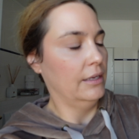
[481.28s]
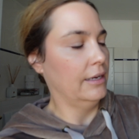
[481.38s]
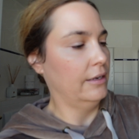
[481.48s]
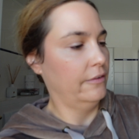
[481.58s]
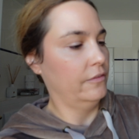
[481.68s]

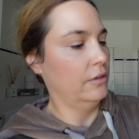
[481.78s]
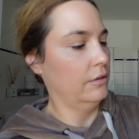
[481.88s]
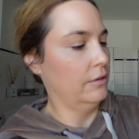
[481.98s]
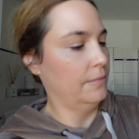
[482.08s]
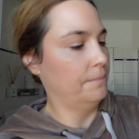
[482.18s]
kind of
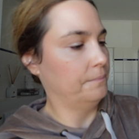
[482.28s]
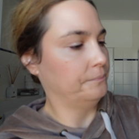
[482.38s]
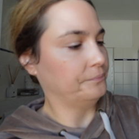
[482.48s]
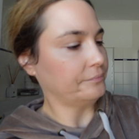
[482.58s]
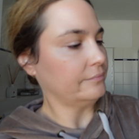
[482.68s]
the
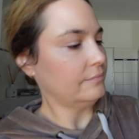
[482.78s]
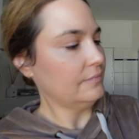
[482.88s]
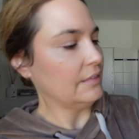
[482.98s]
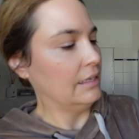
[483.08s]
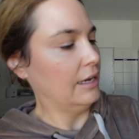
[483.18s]

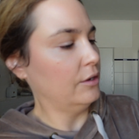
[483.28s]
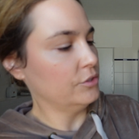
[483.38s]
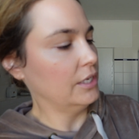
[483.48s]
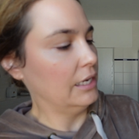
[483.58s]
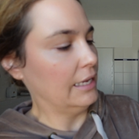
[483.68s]

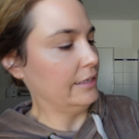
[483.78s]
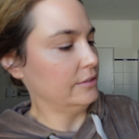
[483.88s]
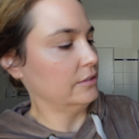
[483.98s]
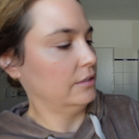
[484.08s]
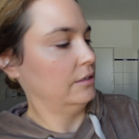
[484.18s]
outer
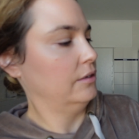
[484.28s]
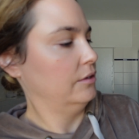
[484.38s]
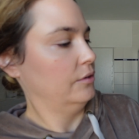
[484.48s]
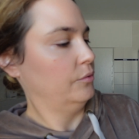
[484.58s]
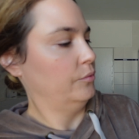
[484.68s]
lines
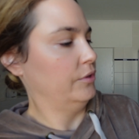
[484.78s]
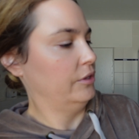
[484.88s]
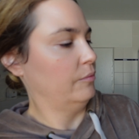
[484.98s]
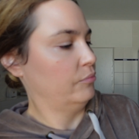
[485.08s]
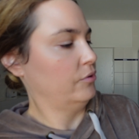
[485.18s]
with
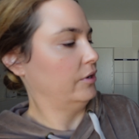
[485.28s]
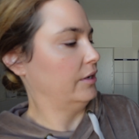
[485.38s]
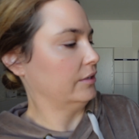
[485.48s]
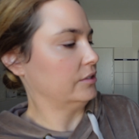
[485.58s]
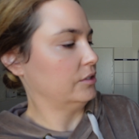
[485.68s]
your
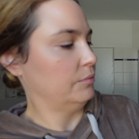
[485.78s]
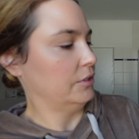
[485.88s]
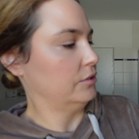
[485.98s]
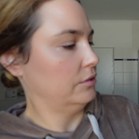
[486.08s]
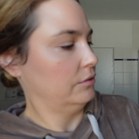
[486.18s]
product,
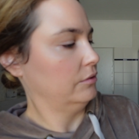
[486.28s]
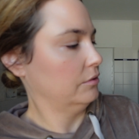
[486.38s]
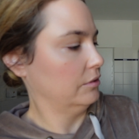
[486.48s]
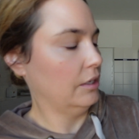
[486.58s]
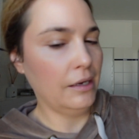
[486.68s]
but
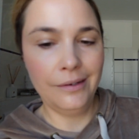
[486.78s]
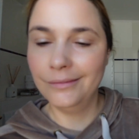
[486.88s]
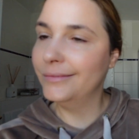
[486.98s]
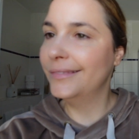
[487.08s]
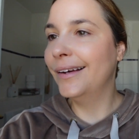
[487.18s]
yeah,
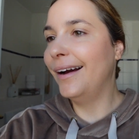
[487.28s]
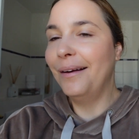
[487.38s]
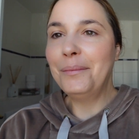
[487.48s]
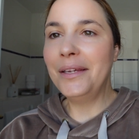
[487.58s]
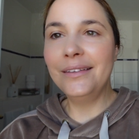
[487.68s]

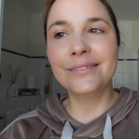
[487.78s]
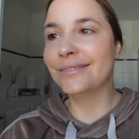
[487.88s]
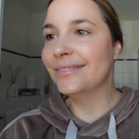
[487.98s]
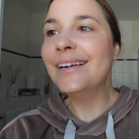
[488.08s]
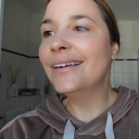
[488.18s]
I mean,
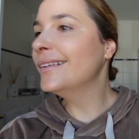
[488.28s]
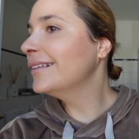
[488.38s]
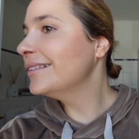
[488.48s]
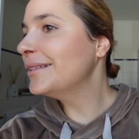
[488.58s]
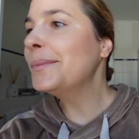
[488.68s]

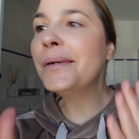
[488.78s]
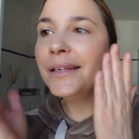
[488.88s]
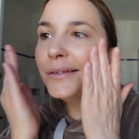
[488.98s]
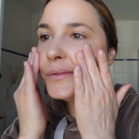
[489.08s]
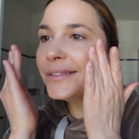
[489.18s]
super
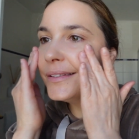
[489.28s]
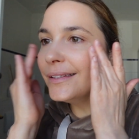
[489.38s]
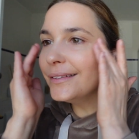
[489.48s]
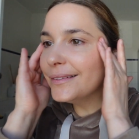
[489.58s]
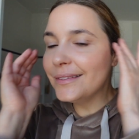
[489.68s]

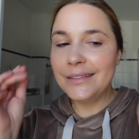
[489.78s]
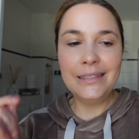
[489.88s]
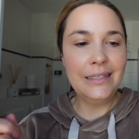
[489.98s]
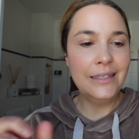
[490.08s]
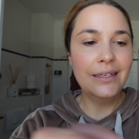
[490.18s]
interesting to
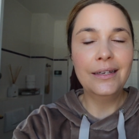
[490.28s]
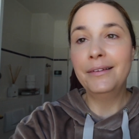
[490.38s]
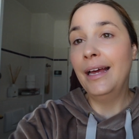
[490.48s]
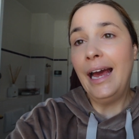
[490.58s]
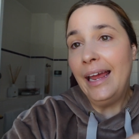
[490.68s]
see.
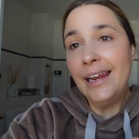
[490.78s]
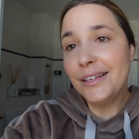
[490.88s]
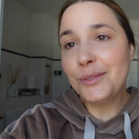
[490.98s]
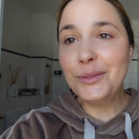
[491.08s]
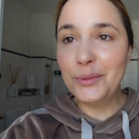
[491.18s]
I
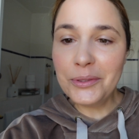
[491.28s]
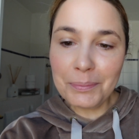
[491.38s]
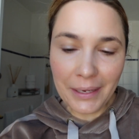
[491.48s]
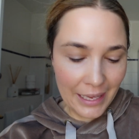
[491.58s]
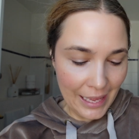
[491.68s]
like to
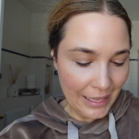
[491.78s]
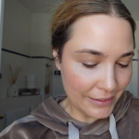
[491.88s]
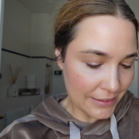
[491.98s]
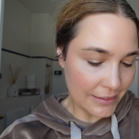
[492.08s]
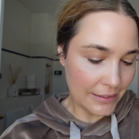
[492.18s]
use my
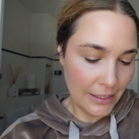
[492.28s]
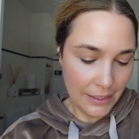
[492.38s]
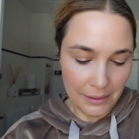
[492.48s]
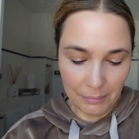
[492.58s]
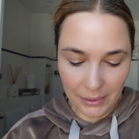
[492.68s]
hands,
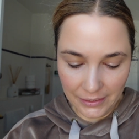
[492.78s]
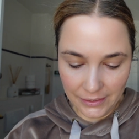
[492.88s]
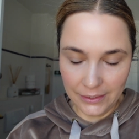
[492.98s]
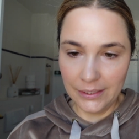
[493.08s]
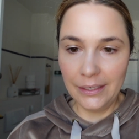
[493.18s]

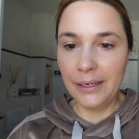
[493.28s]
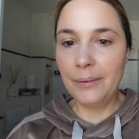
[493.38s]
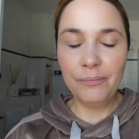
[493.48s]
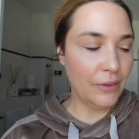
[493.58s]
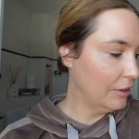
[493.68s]
but
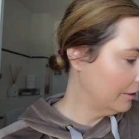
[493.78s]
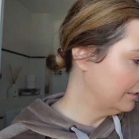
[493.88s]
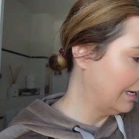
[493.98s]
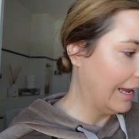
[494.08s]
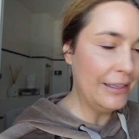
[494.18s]
um,
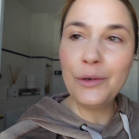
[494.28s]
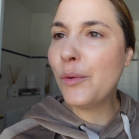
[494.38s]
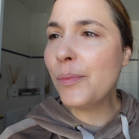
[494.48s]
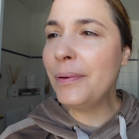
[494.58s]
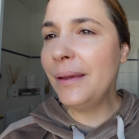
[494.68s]
I
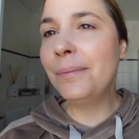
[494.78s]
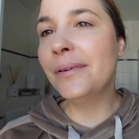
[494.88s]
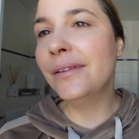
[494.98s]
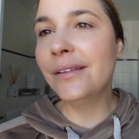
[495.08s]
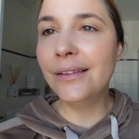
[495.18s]
know
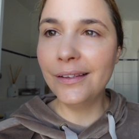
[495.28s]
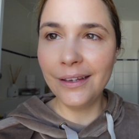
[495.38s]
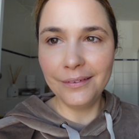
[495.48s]
people